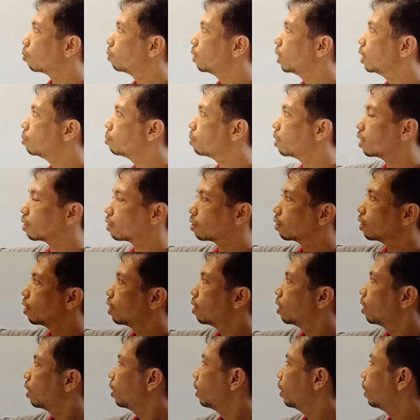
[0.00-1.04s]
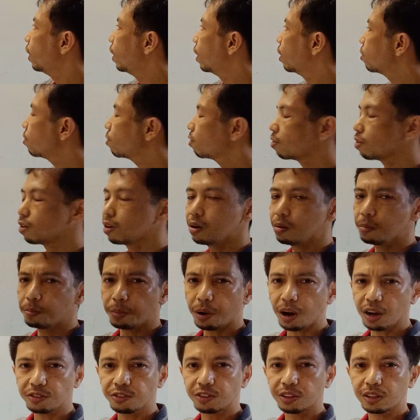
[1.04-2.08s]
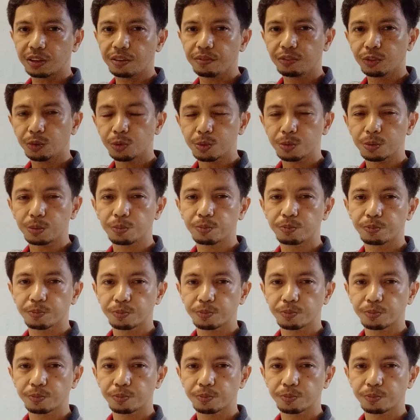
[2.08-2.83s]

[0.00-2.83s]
of limit is positive 2.